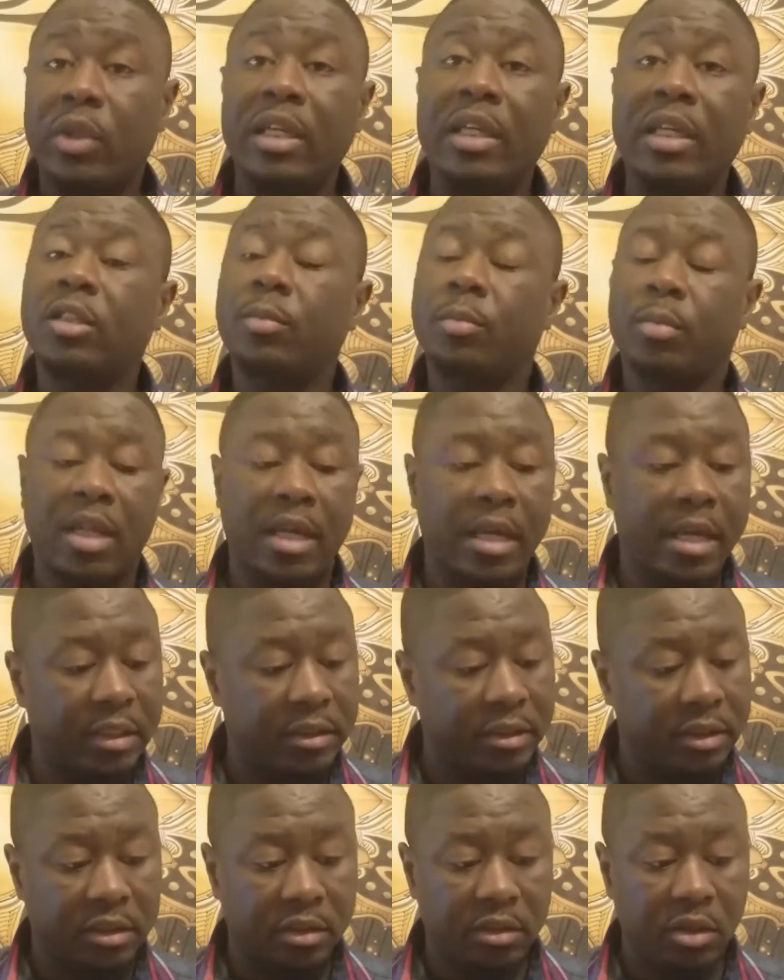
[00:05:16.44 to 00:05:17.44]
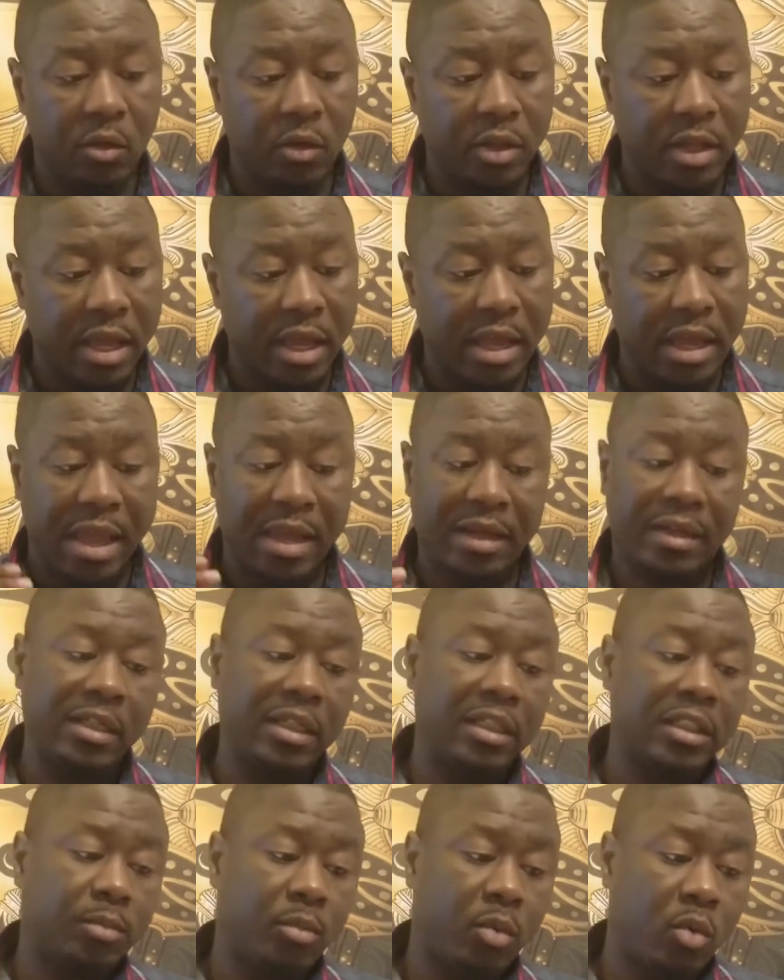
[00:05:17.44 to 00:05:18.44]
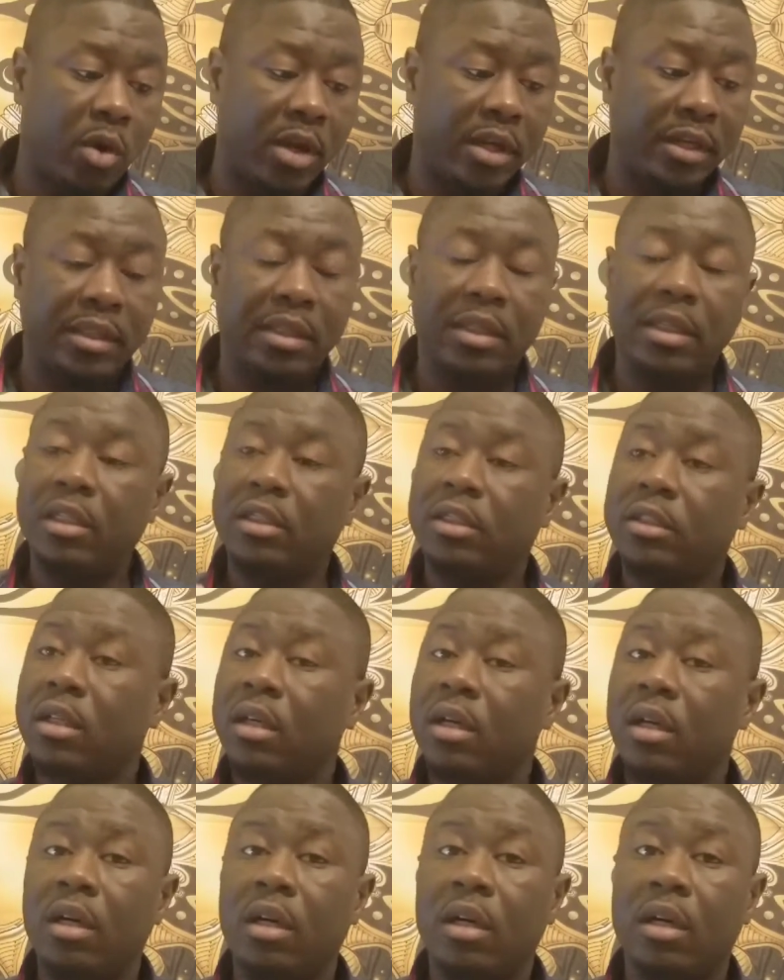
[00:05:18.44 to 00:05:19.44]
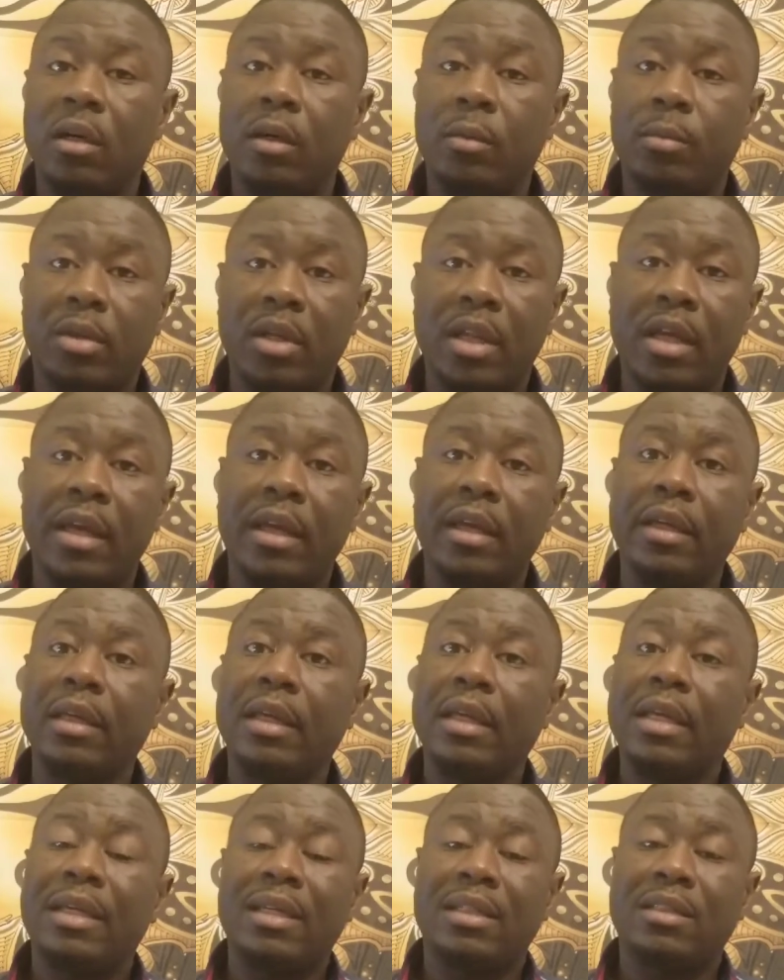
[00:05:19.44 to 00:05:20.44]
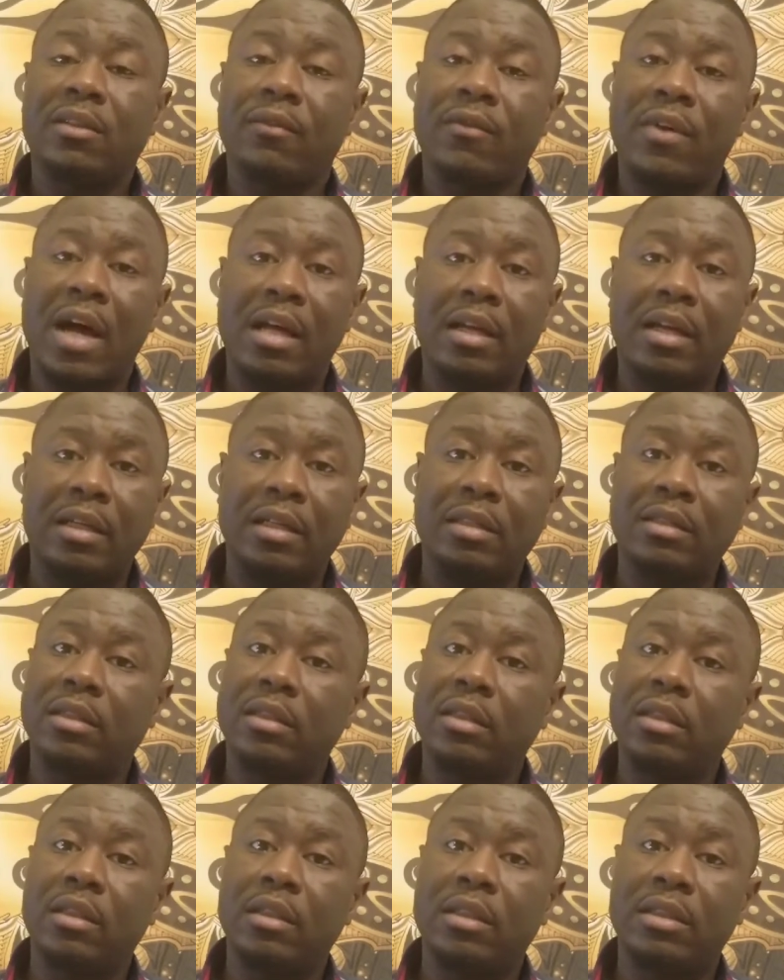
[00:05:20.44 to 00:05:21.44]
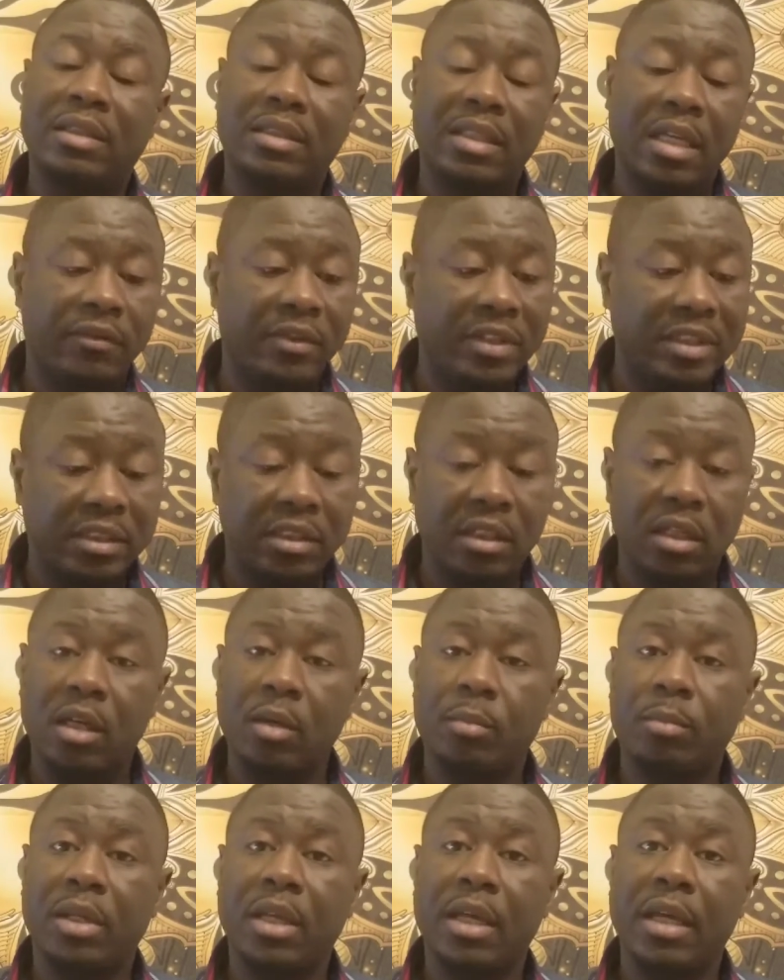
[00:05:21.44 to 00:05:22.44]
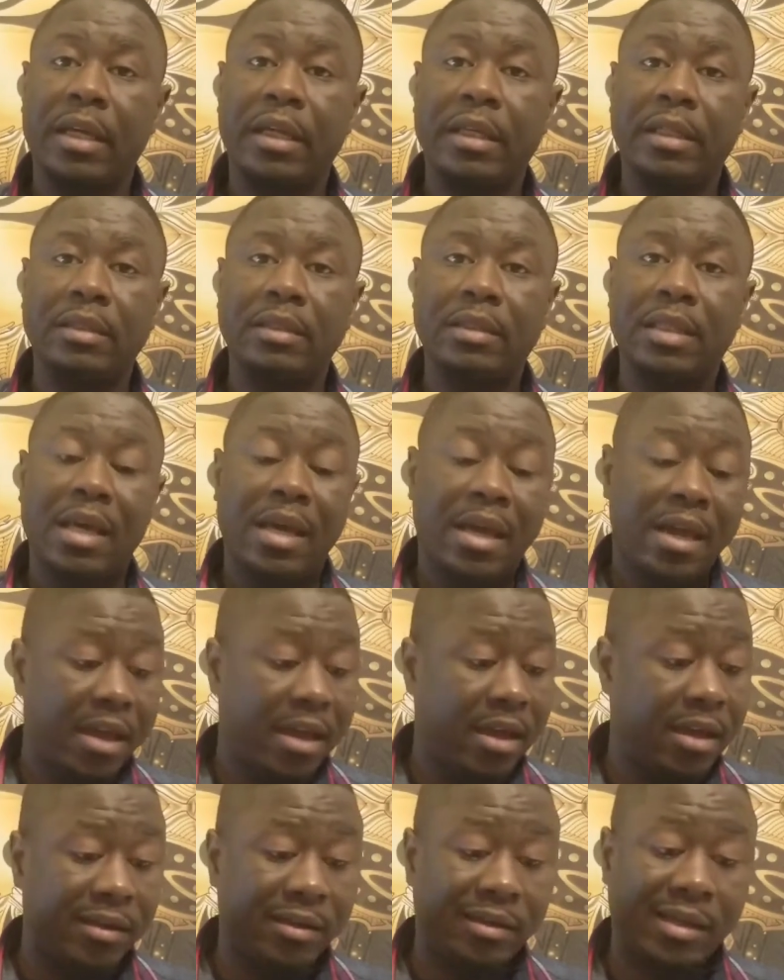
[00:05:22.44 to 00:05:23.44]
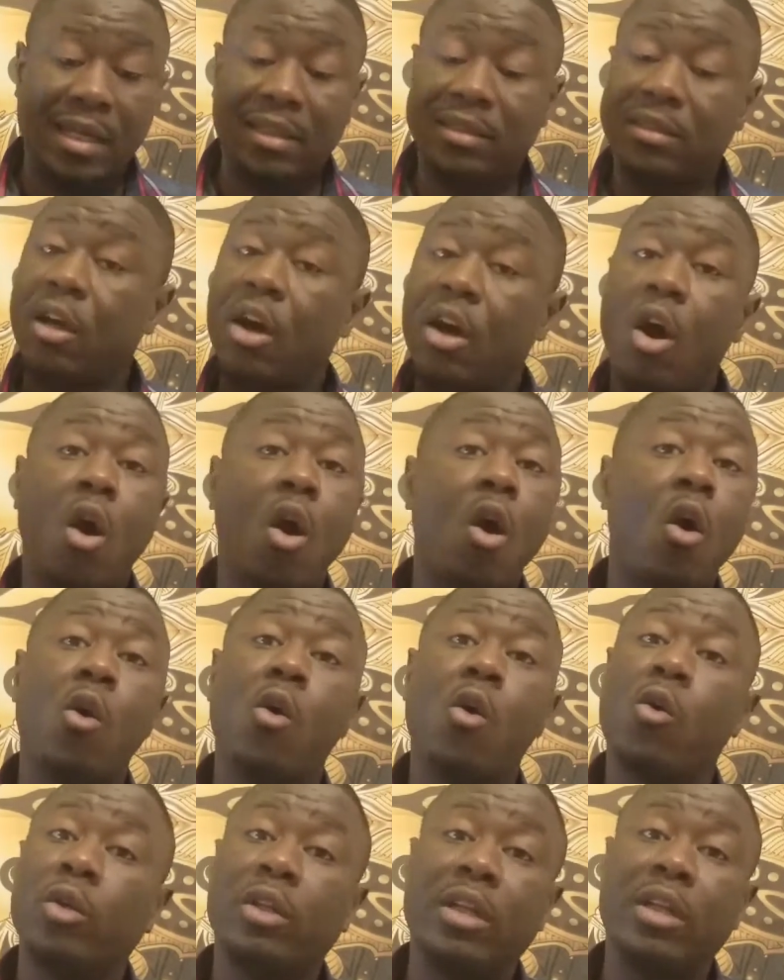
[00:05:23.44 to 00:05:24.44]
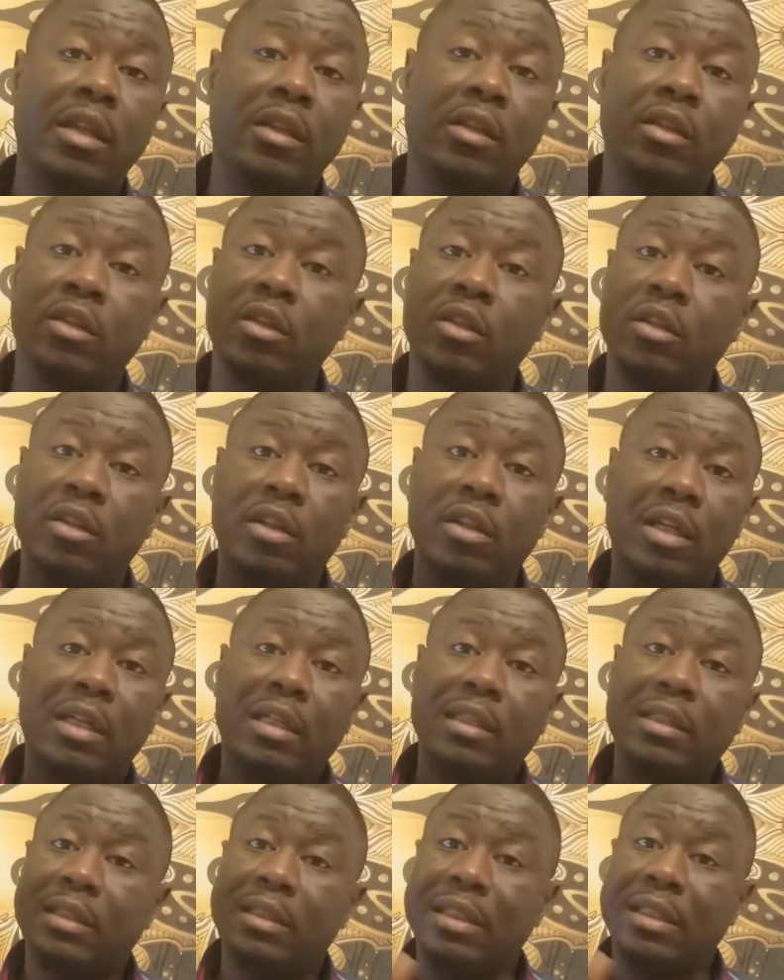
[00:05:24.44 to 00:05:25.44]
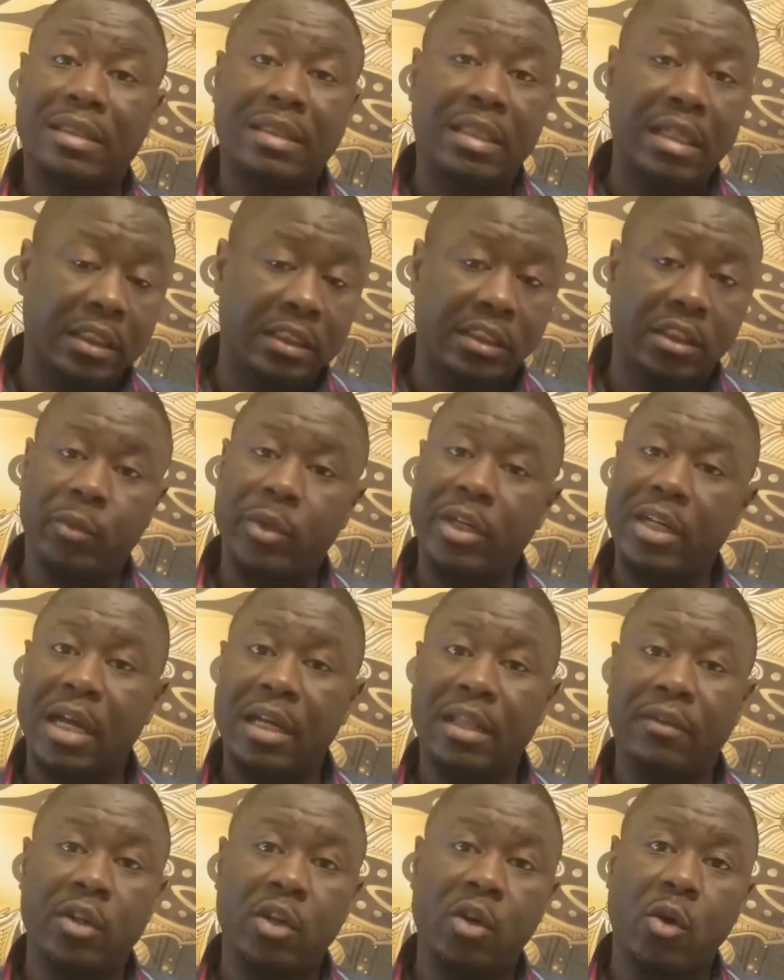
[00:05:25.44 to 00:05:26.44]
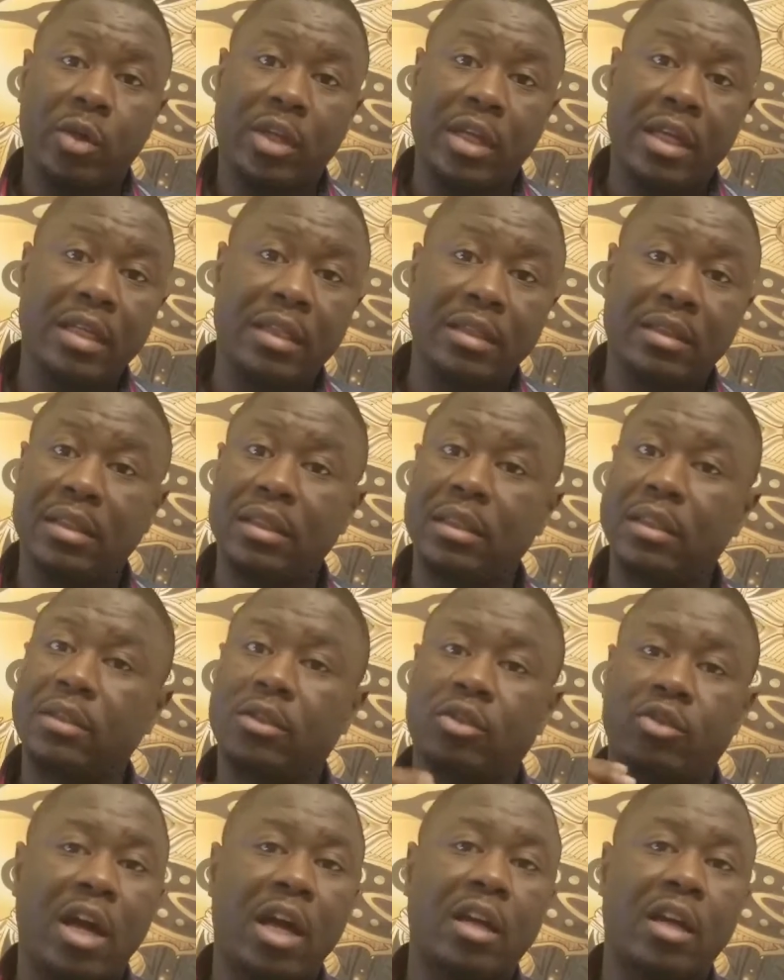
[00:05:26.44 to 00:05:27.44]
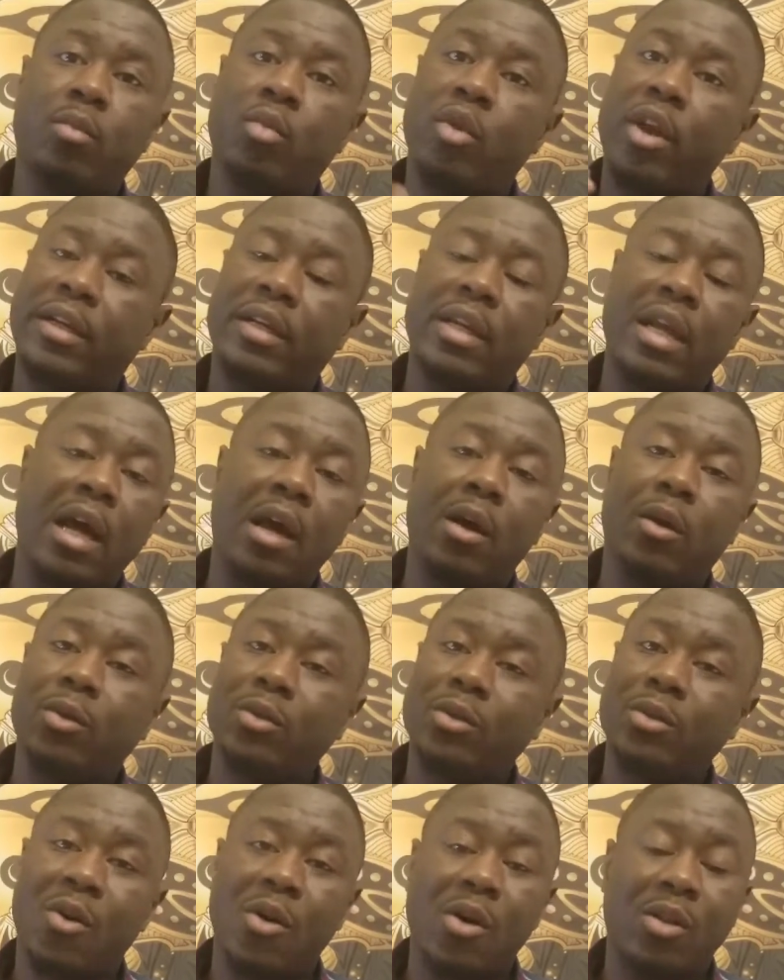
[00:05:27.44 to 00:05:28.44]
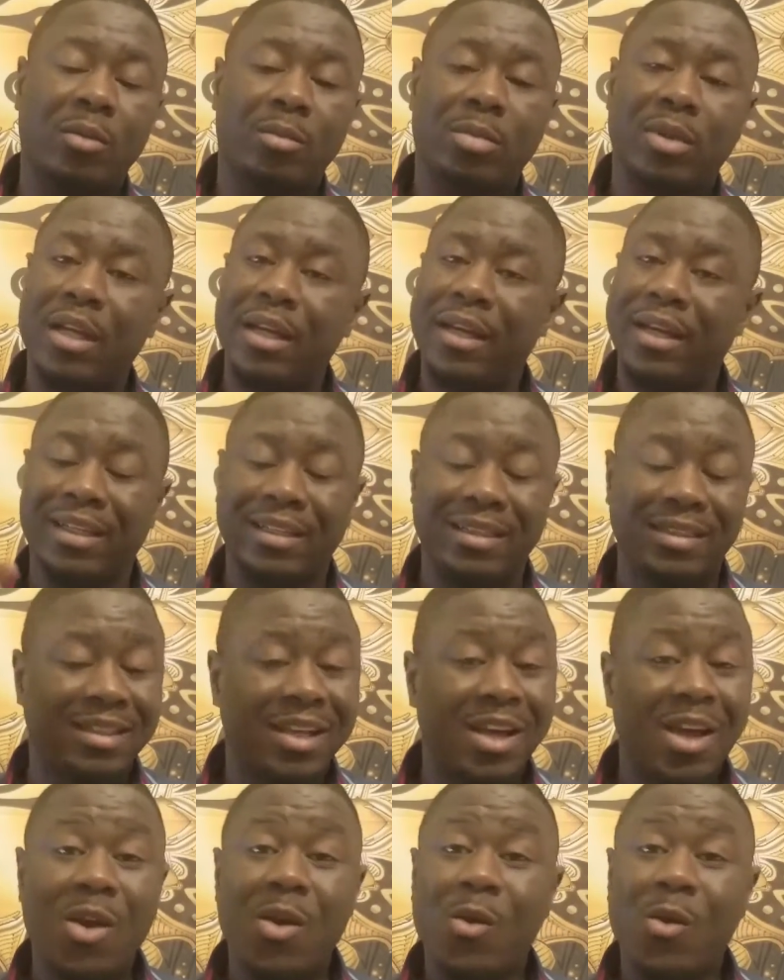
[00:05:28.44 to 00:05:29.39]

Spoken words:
each plane. Just know that at this point, each plane is divided into 7 subplanes, and that's a whole nother discussion. We're not even going to get into trying to break down all the planes.